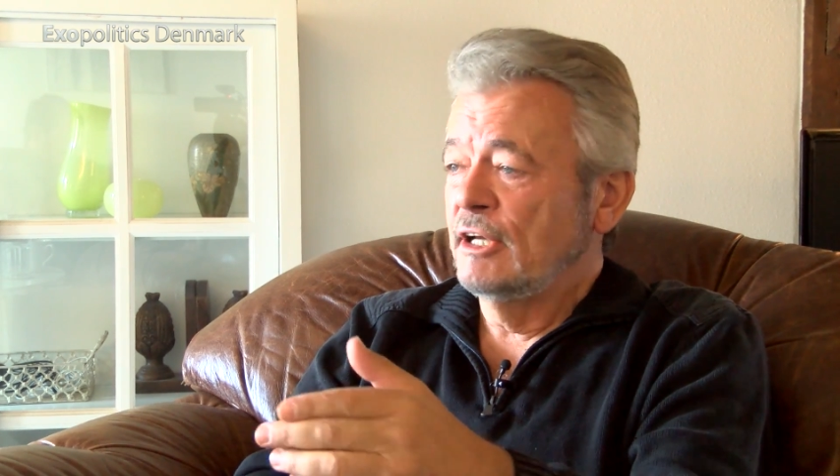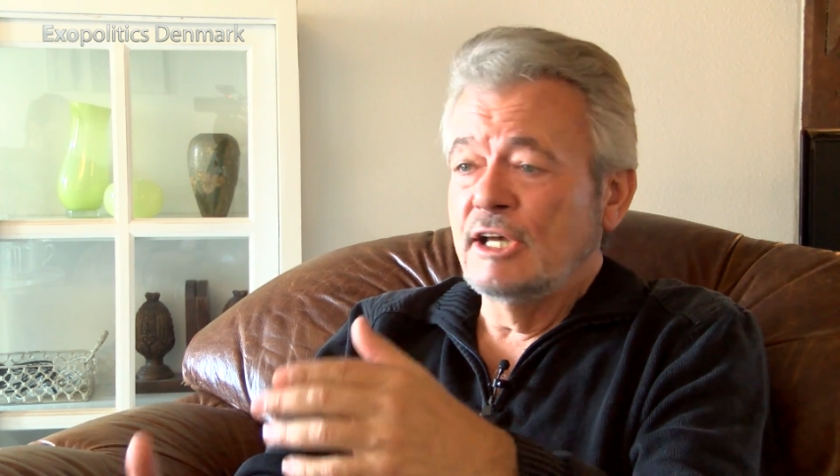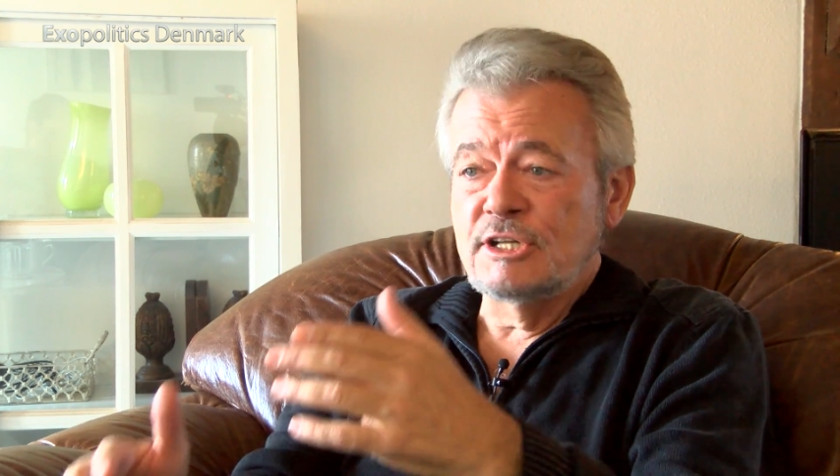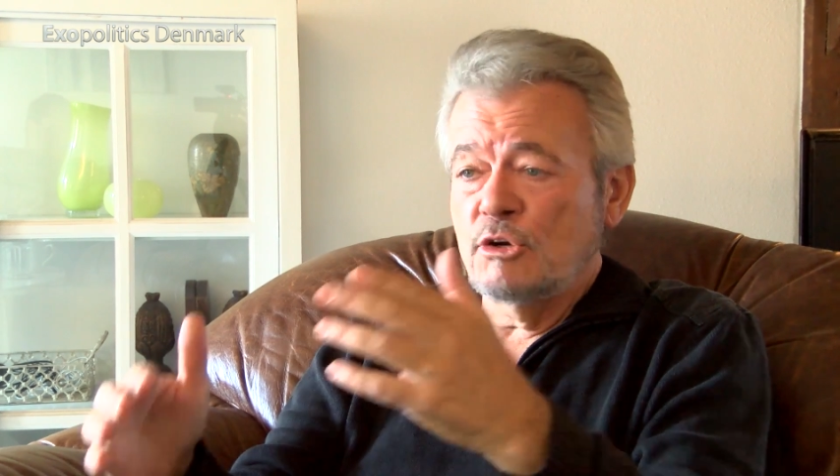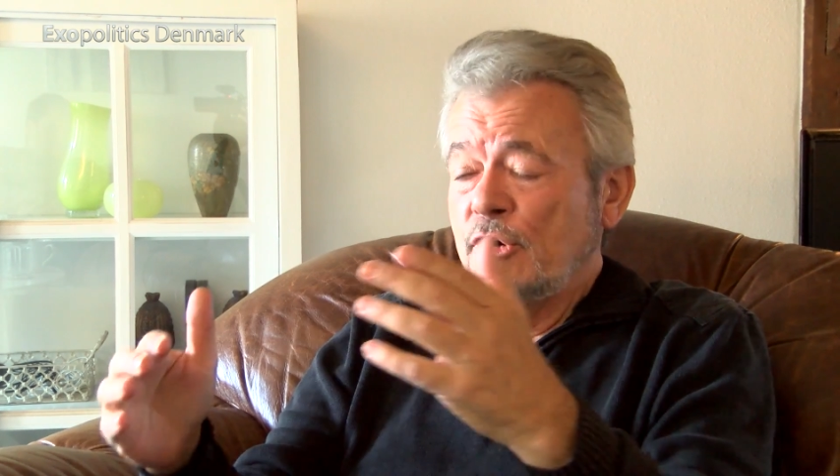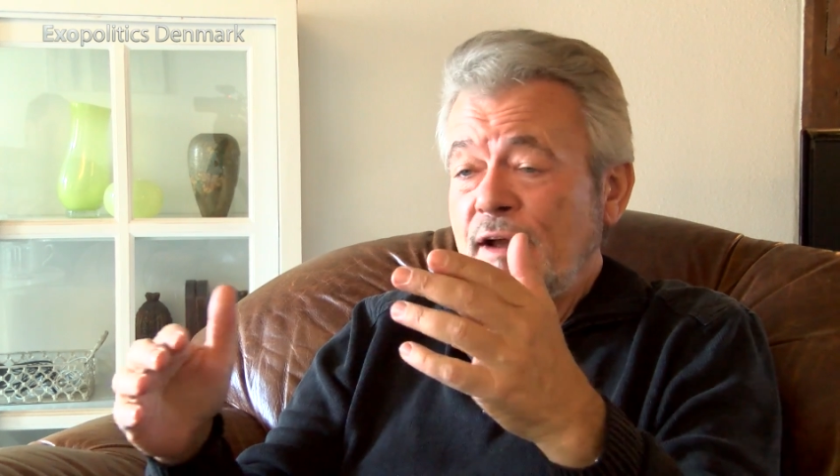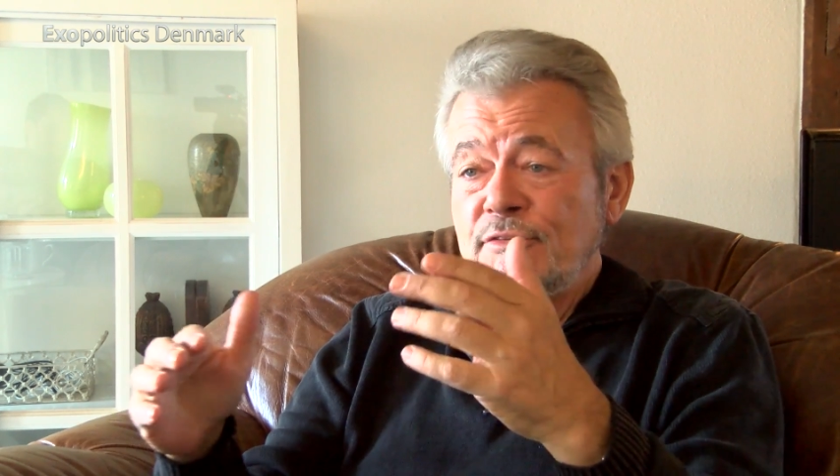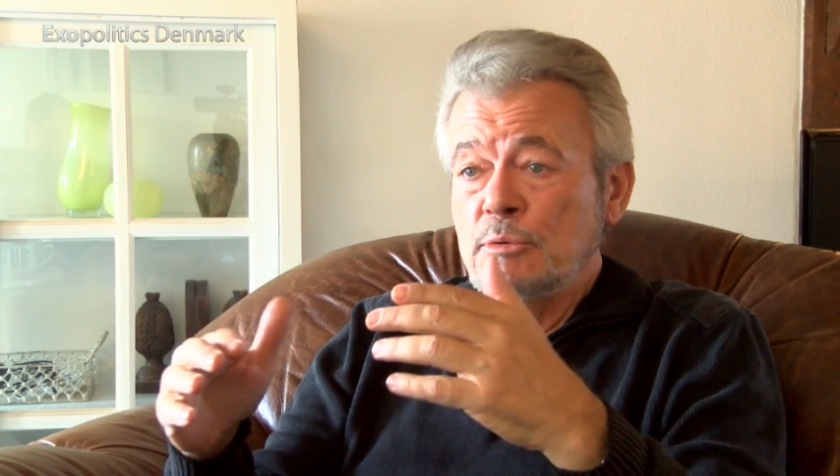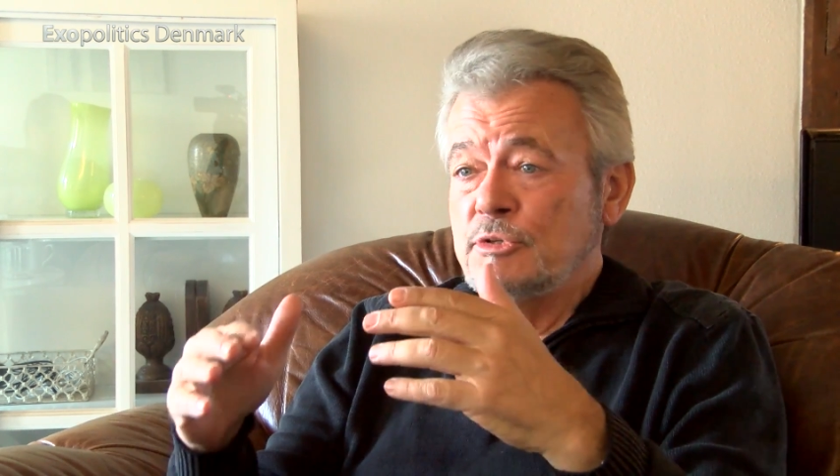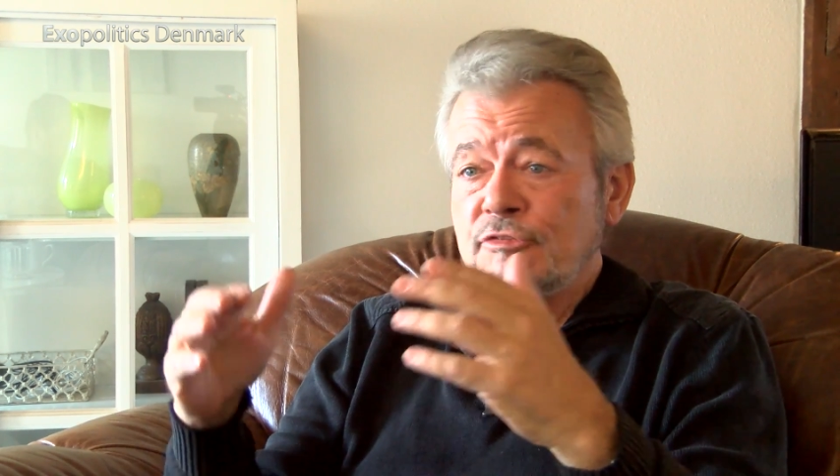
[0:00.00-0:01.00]
a craft
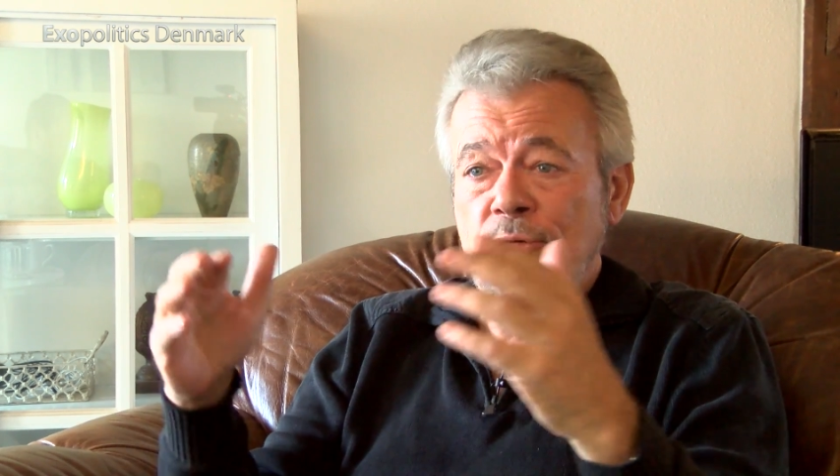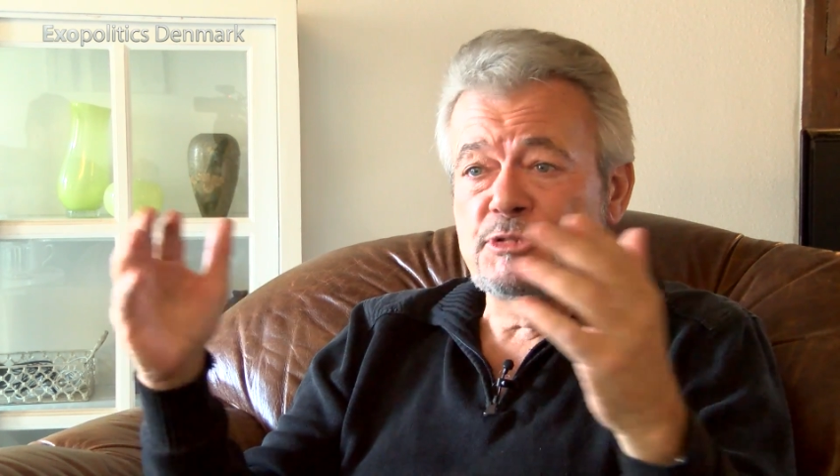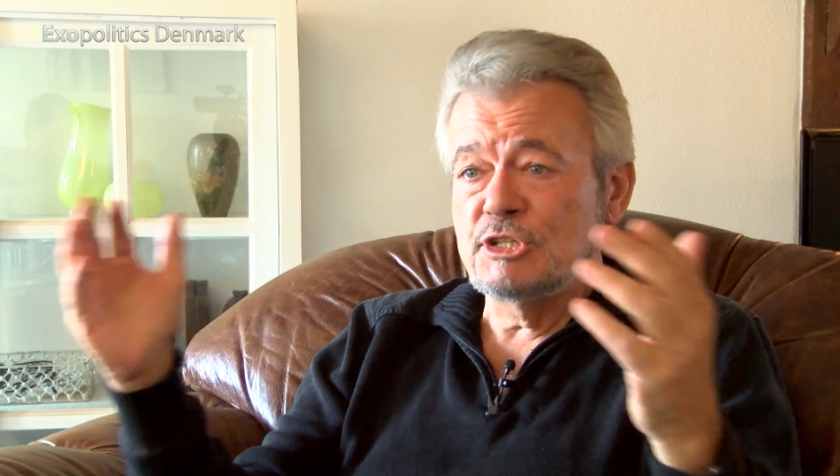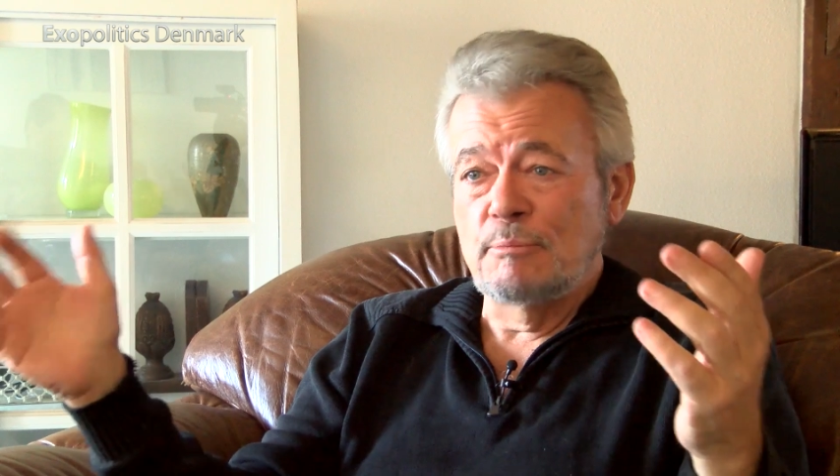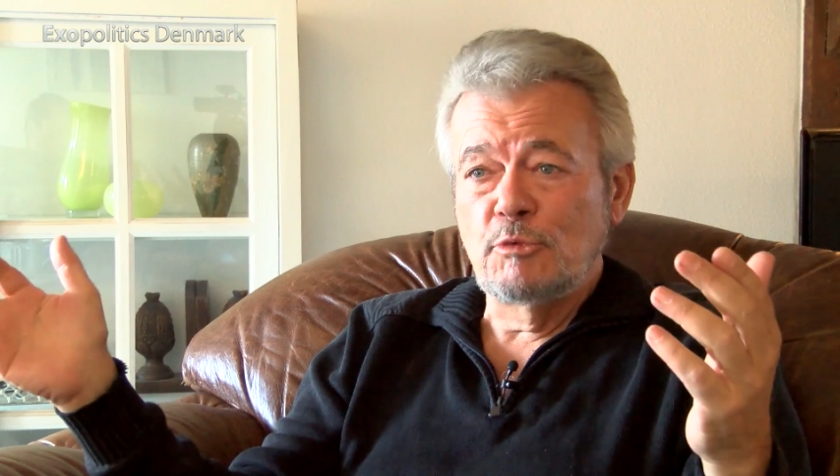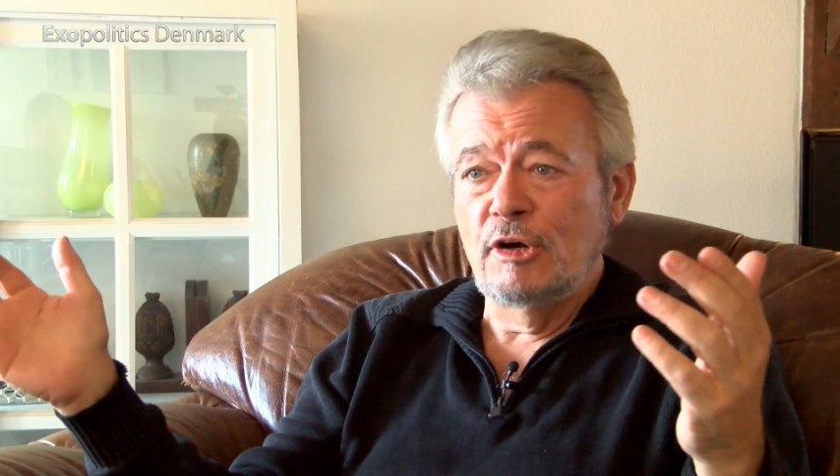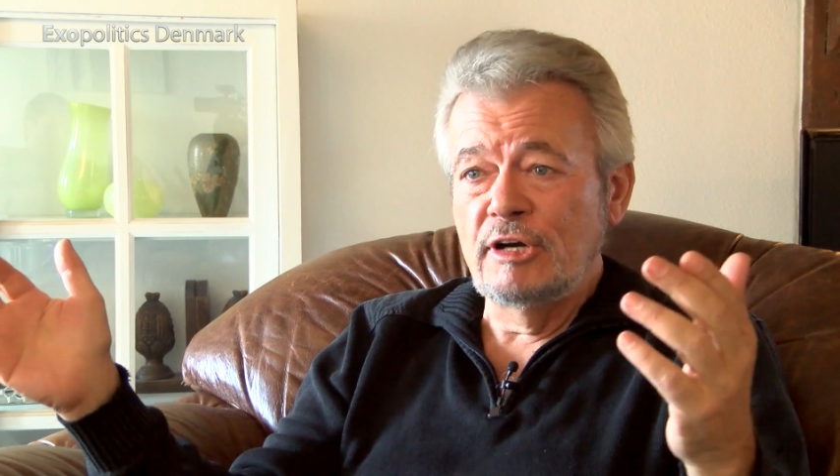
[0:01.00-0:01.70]
that was from somewhere